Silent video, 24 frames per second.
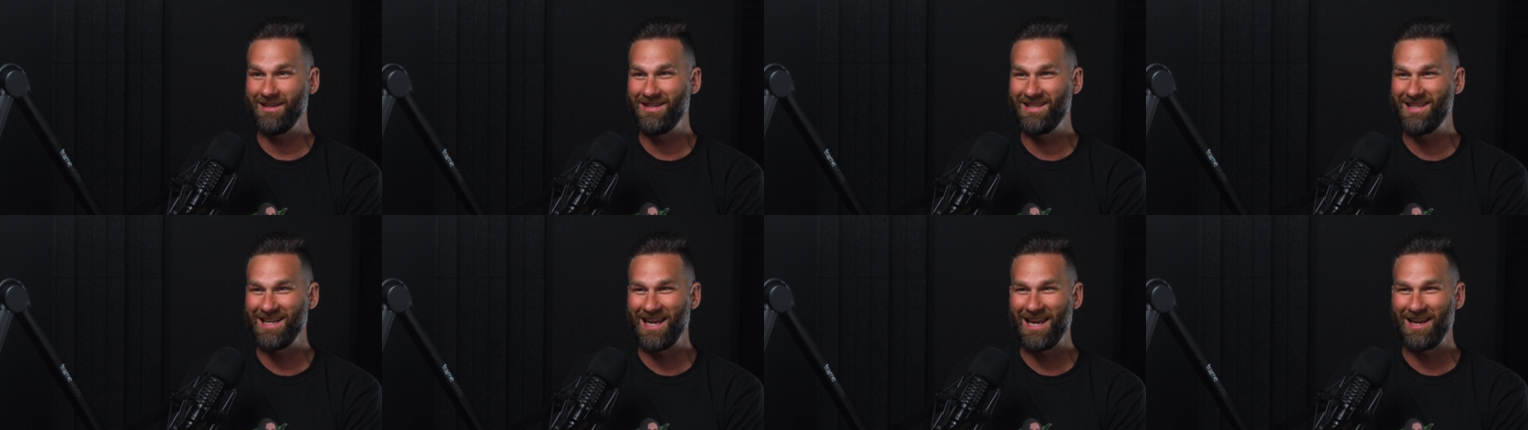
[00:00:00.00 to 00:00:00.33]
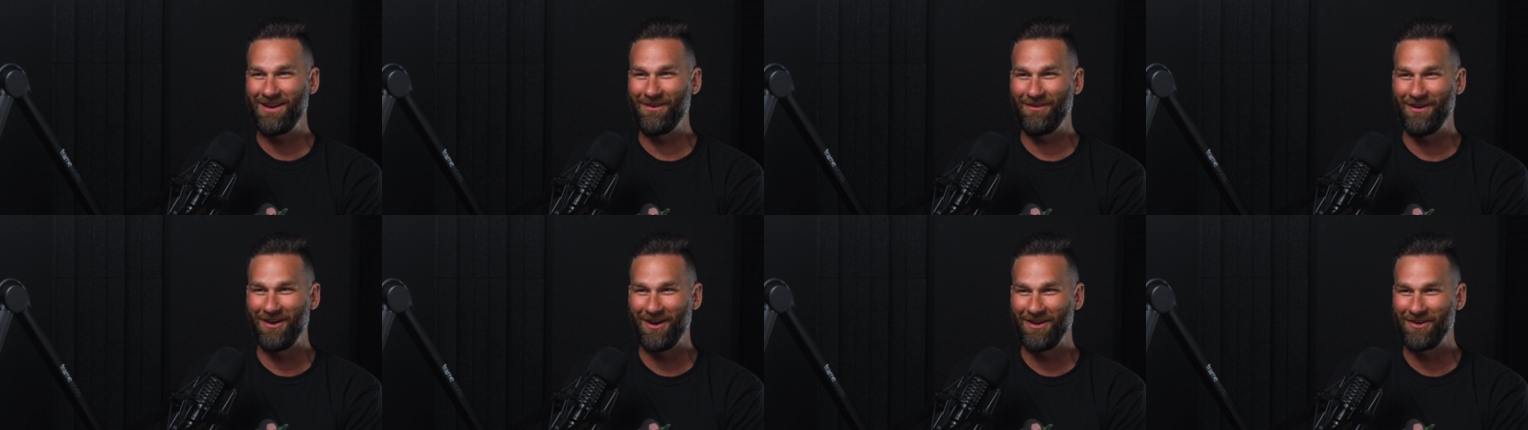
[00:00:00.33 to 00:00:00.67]

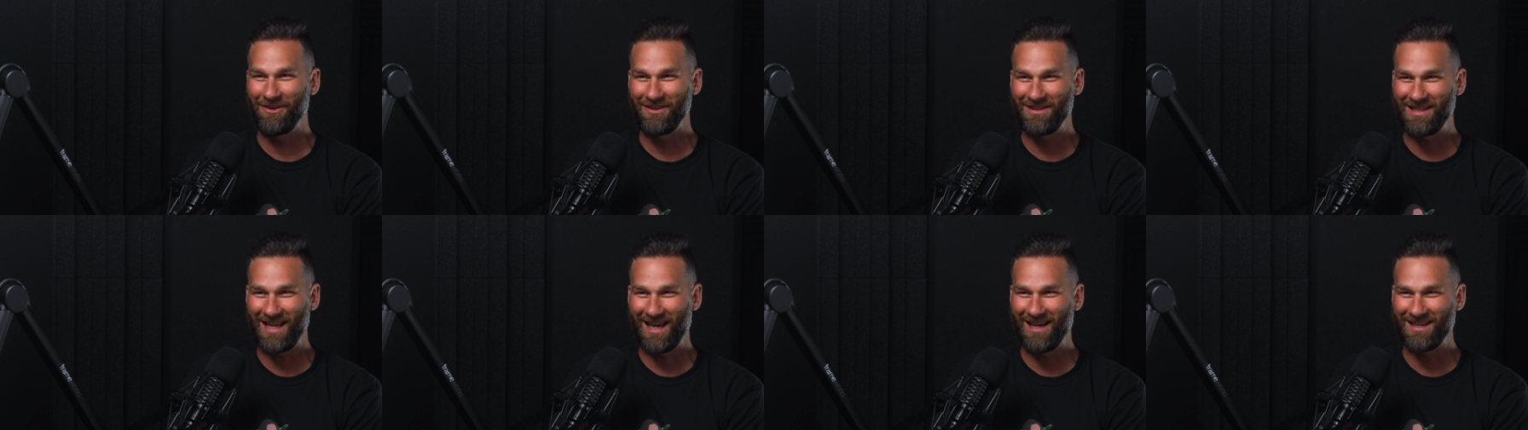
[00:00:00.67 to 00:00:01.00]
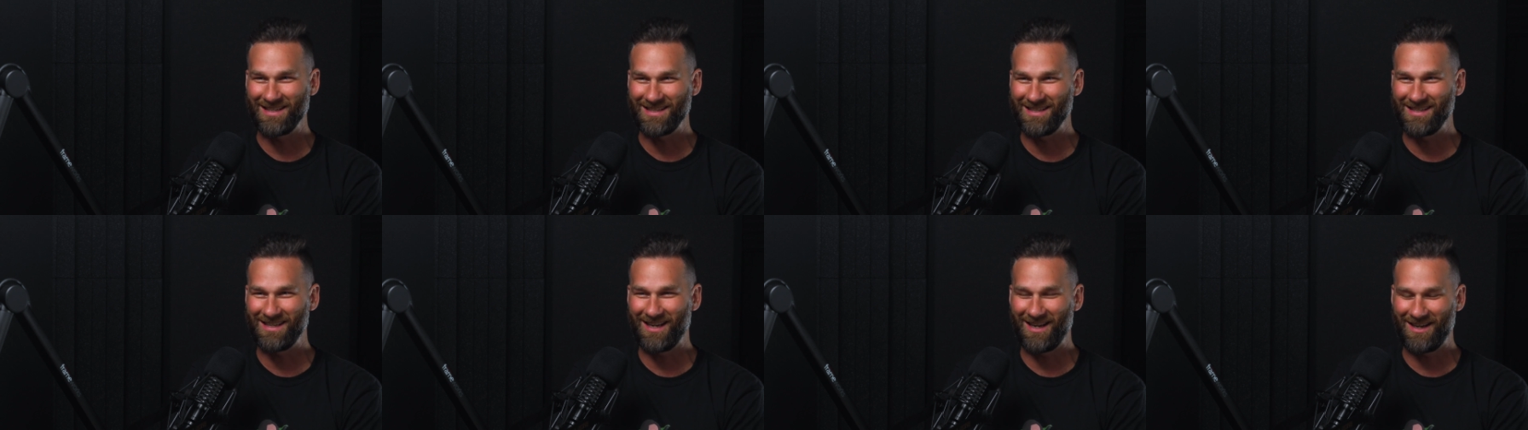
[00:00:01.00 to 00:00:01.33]
save hundred
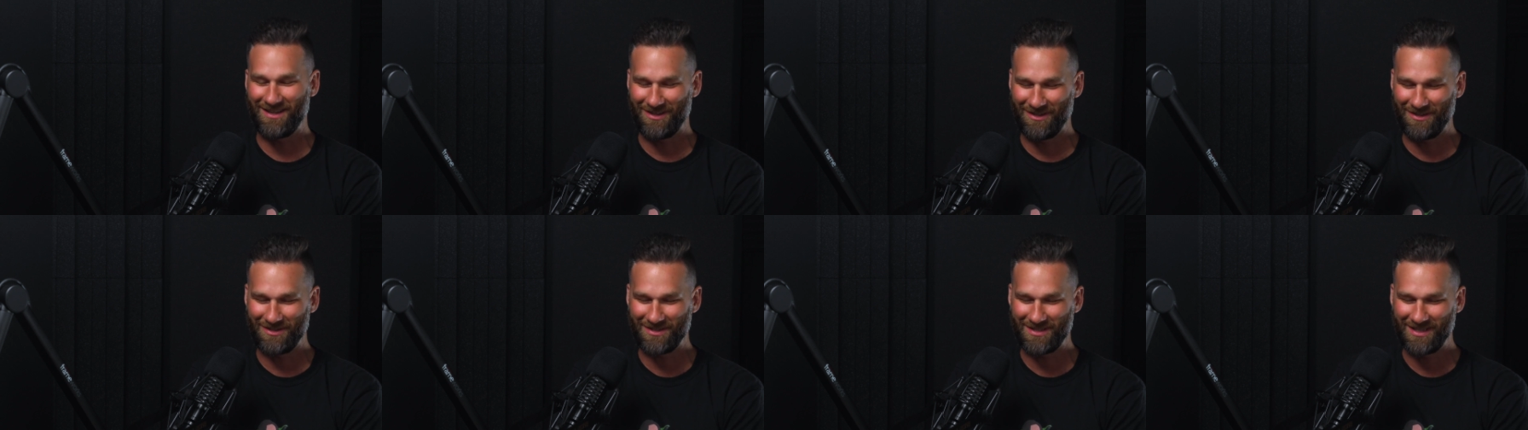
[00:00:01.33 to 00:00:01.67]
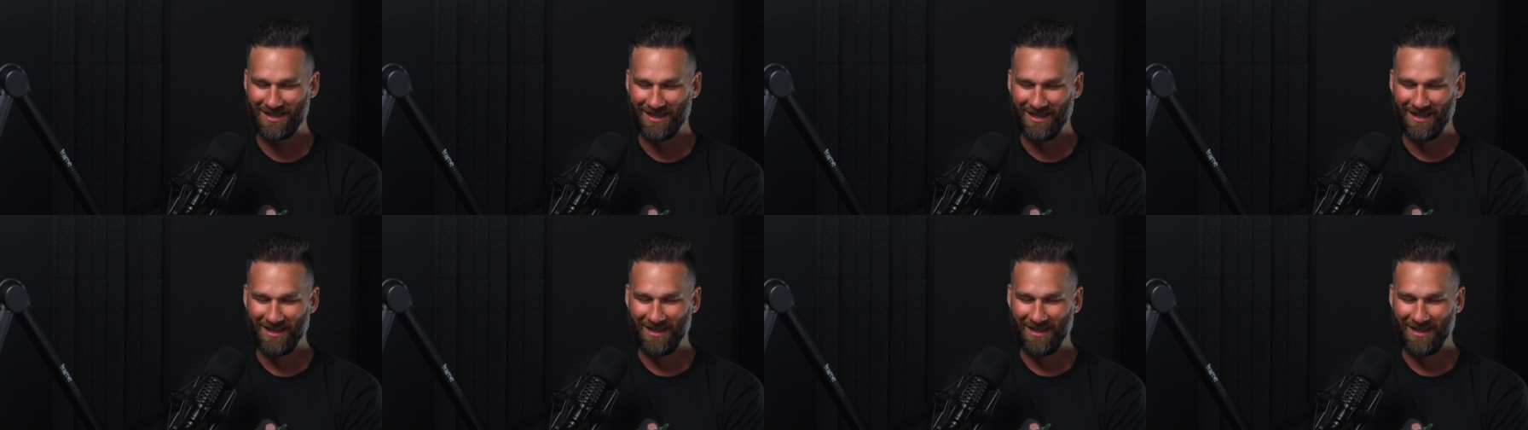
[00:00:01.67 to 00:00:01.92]
thousand dollars,